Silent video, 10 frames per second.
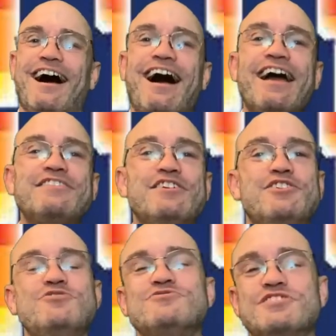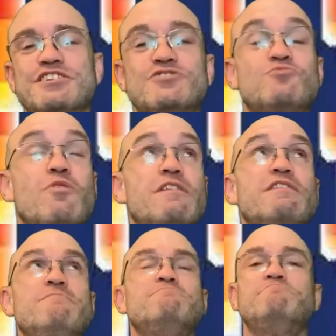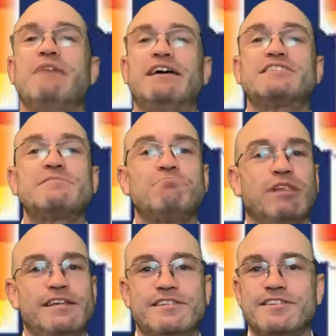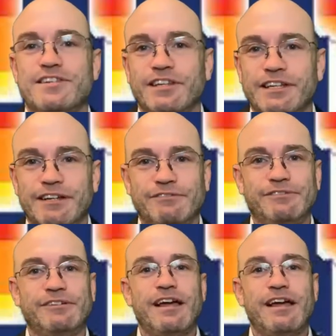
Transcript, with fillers: I think Houston is one of the best places to live.